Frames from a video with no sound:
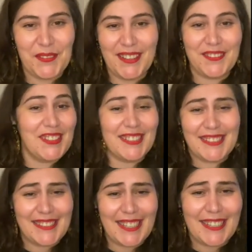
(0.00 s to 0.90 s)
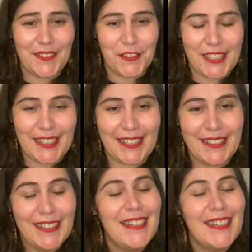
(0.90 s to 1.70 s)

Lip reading: I wanted to see it every day.